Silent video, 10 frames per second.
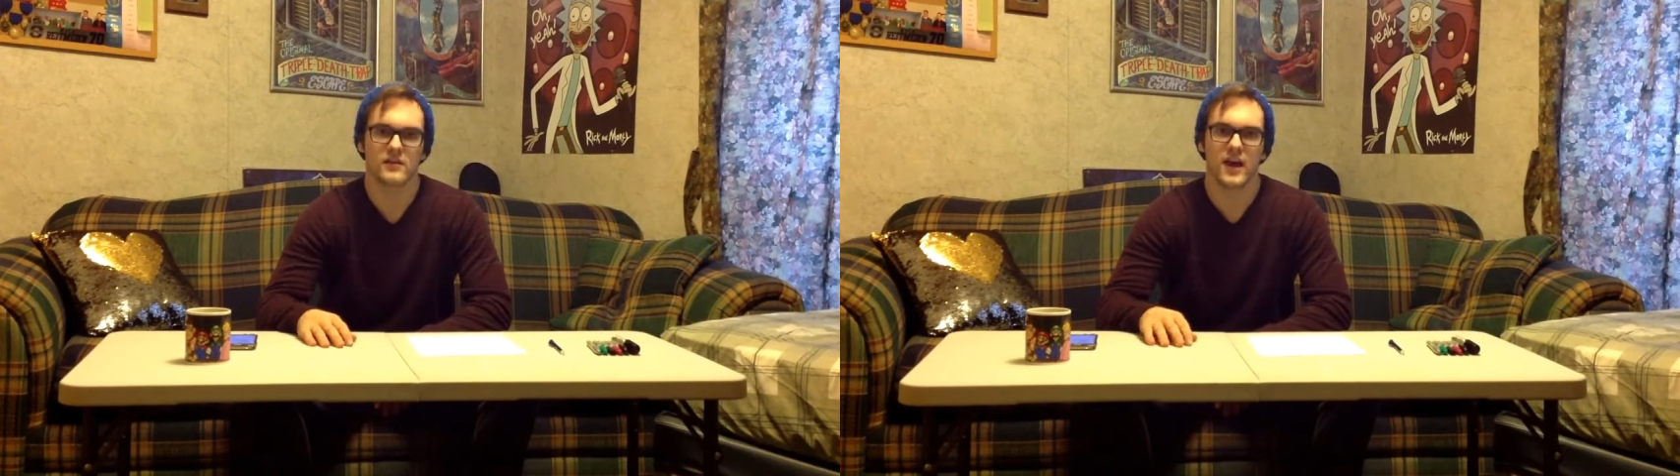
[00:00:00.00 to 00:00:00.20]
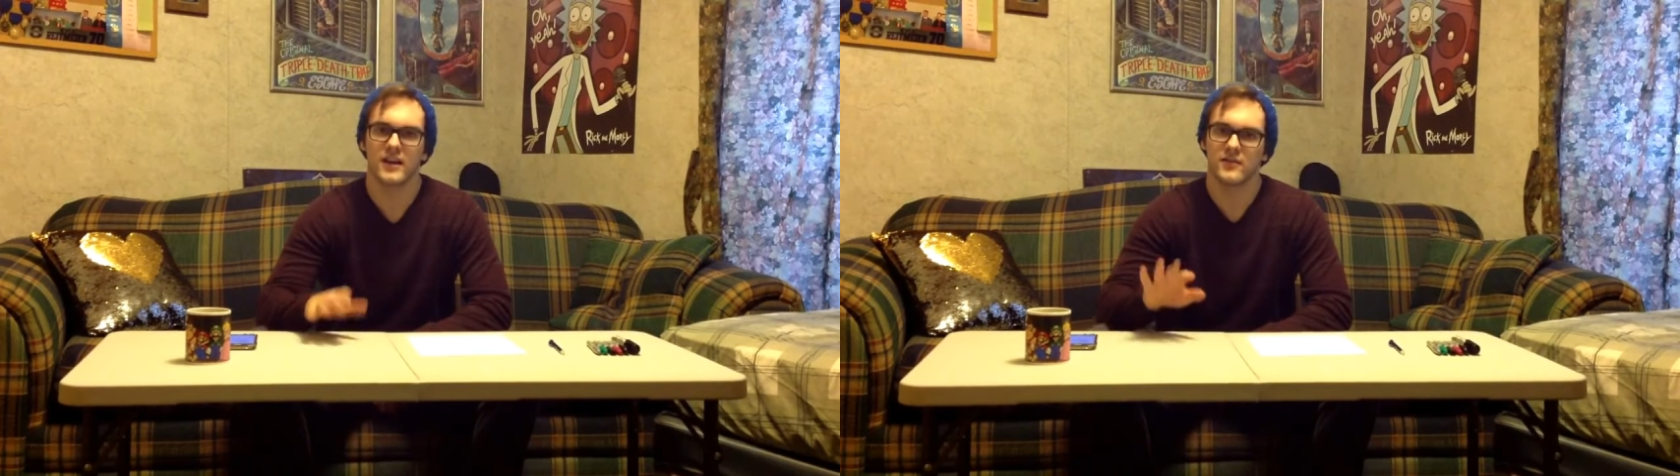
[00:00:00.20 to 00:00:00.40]

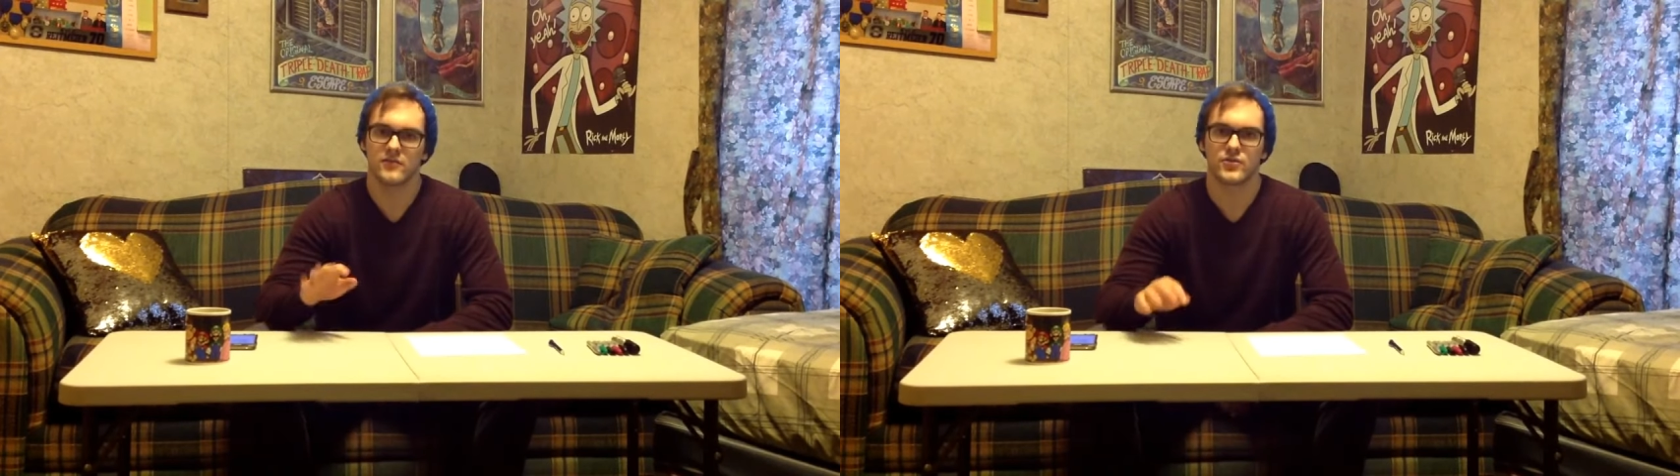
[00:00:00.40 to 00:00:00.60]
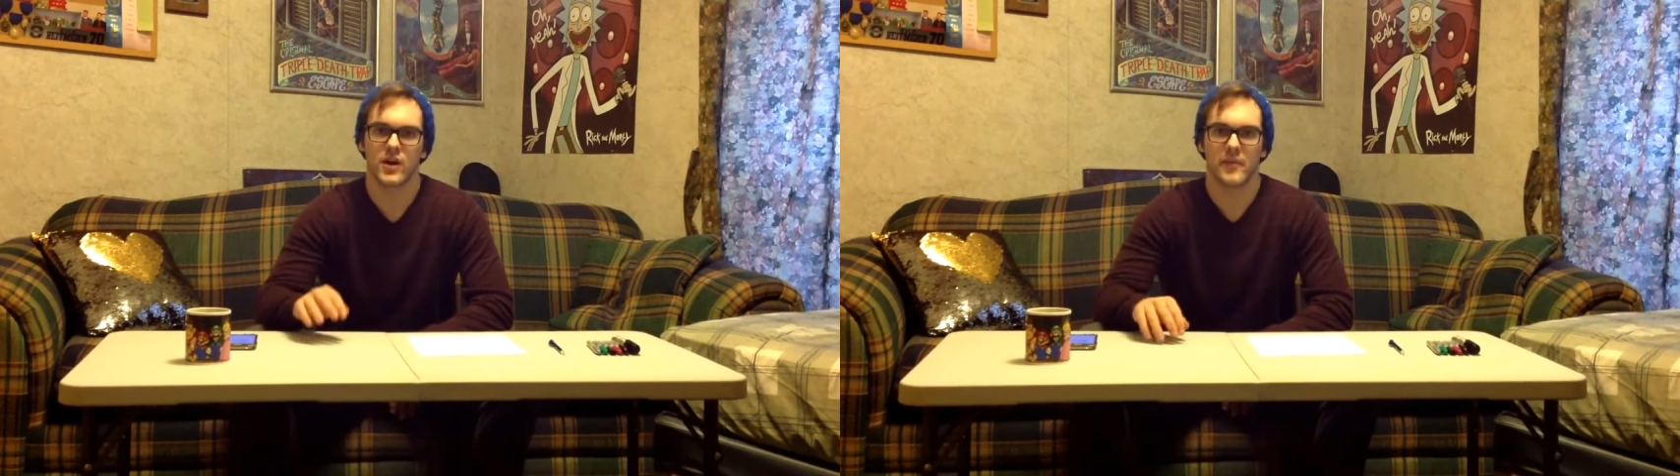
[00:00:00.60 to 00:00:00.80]
kind
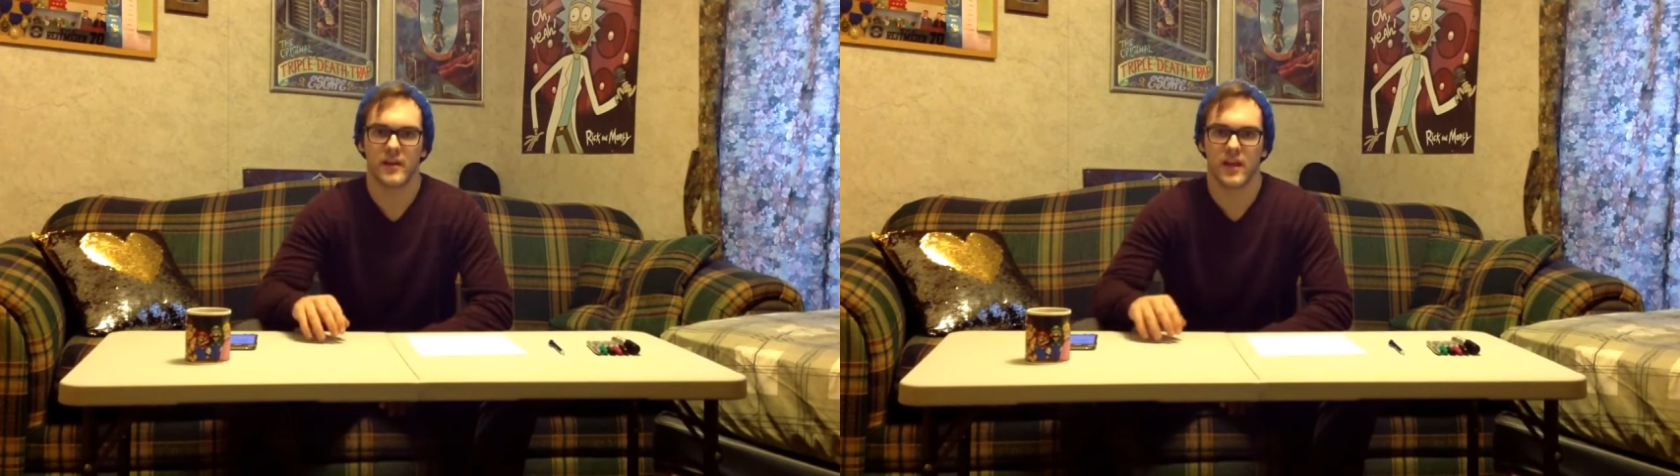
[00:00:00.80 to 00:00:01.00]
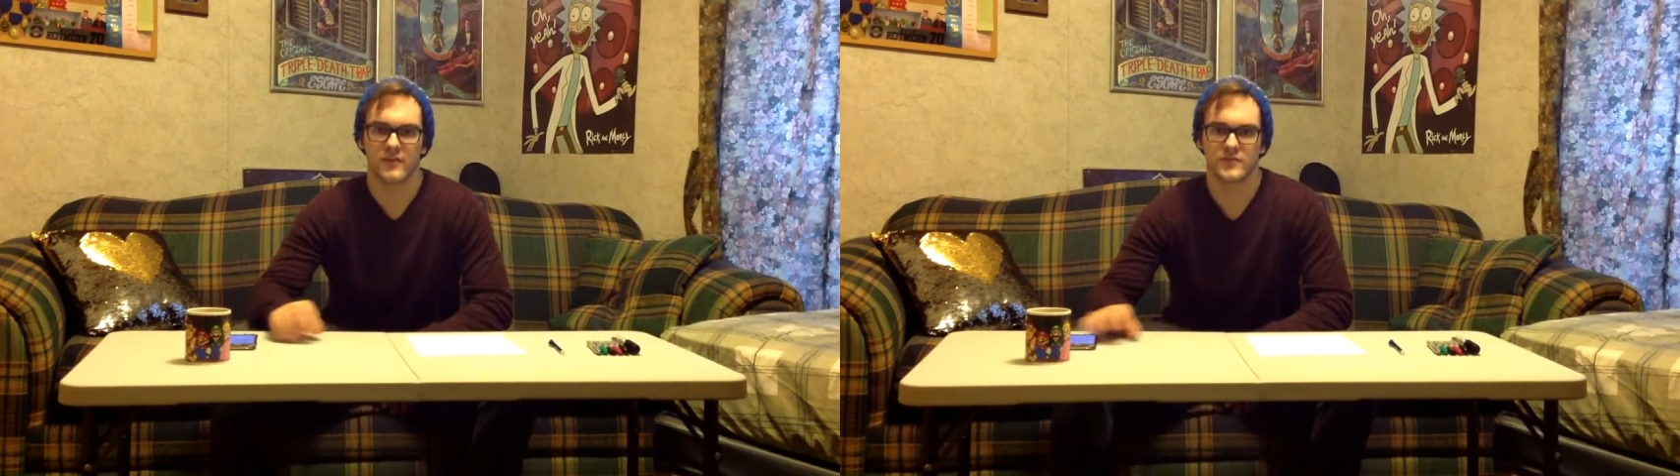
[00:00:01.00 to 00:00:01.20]
of draw my
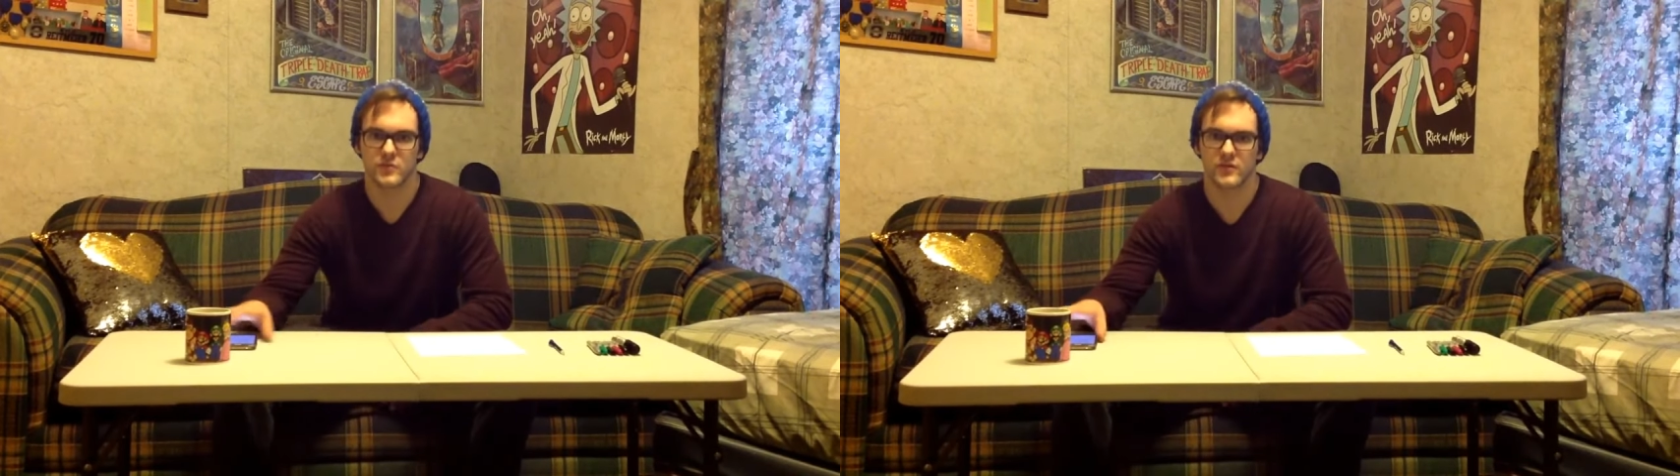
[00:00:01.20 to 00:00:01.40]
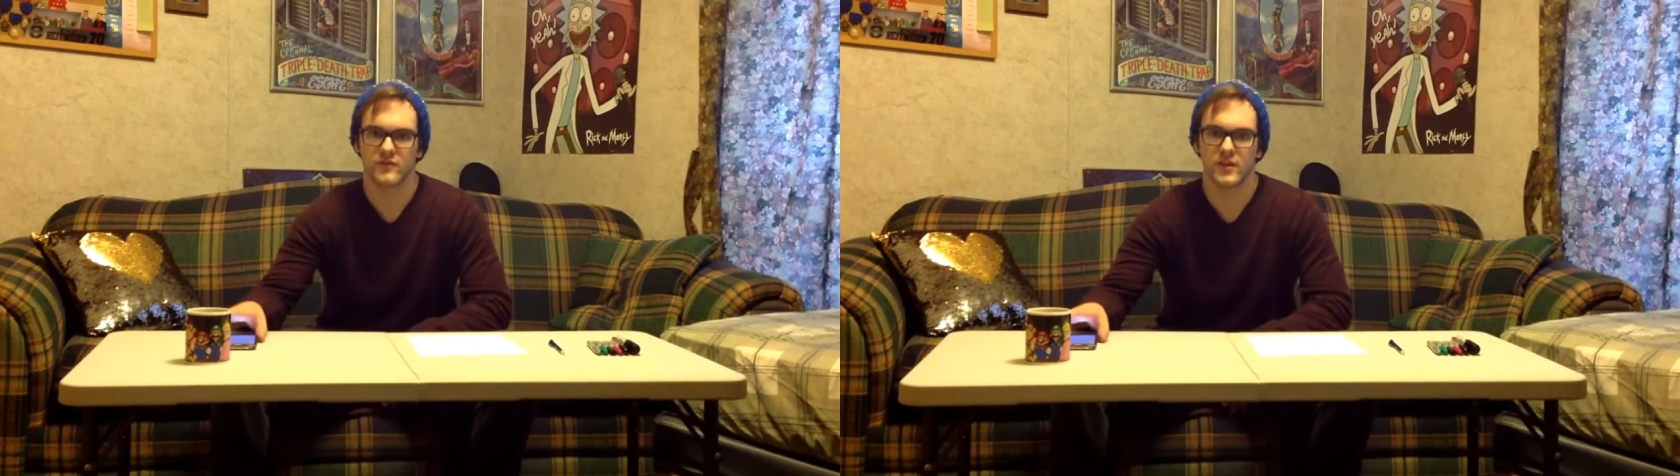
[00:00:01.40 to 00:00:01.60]
life
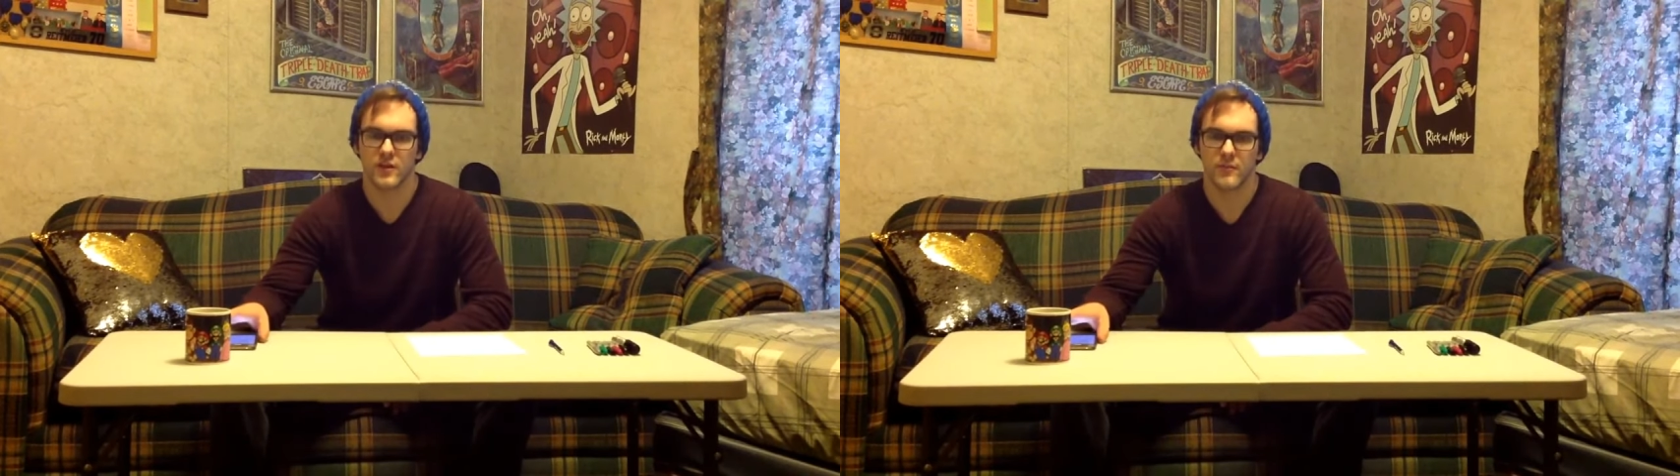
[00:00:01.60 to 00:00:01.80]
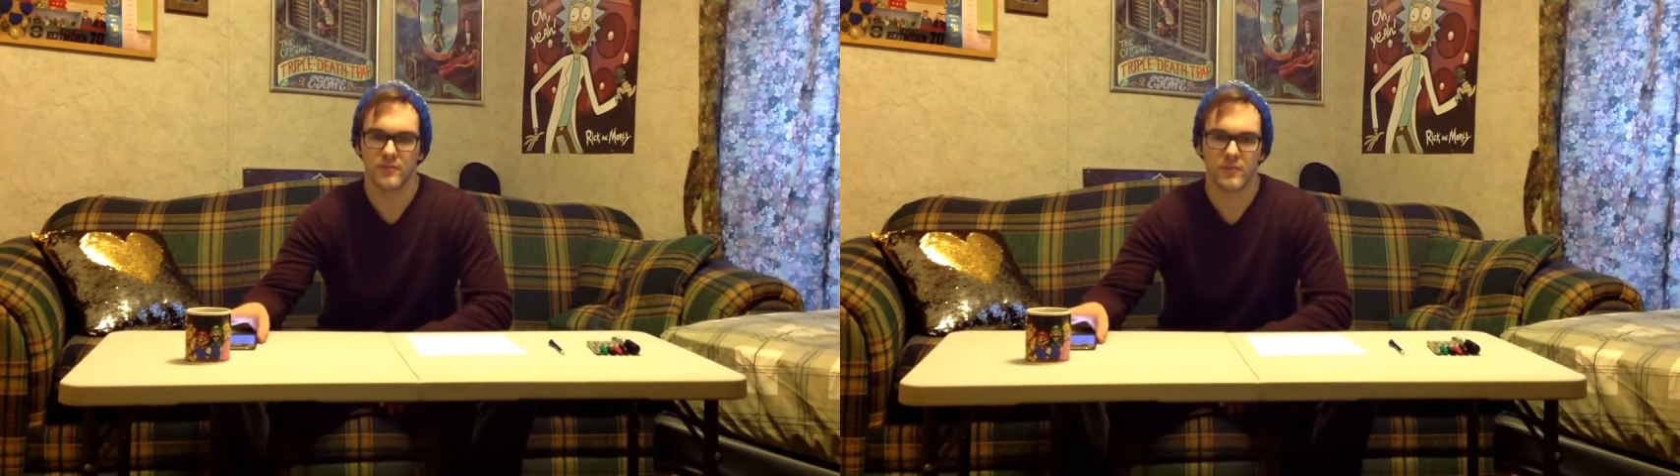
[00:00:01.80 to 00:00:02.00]
sort of
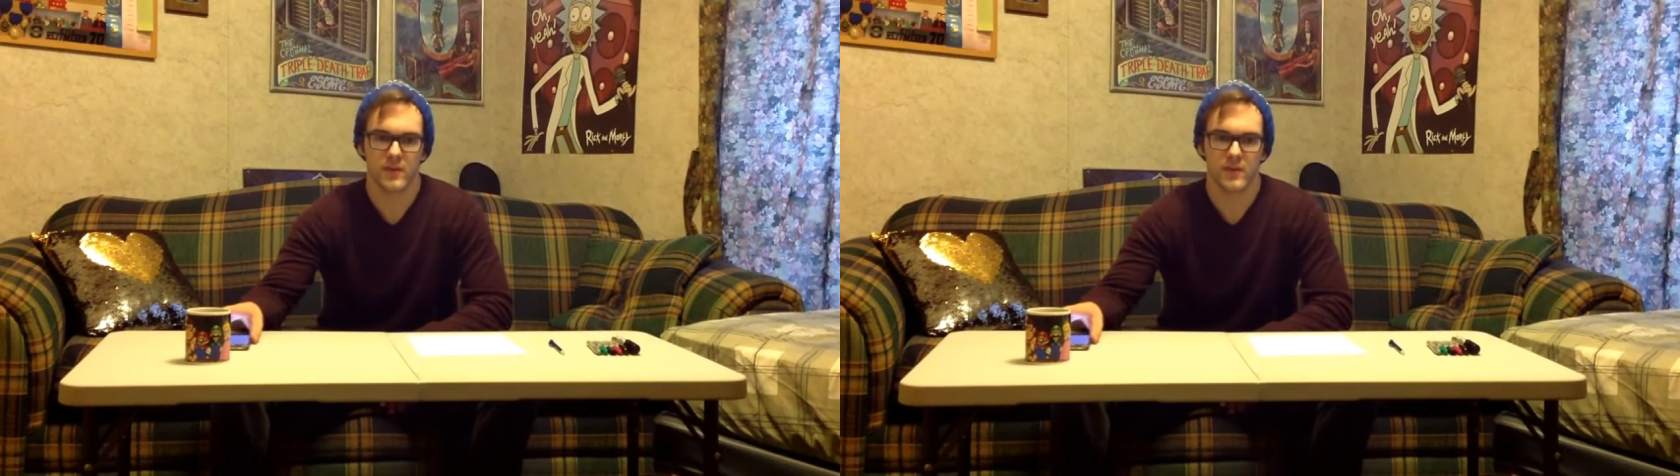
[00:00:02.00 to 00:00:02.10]
video,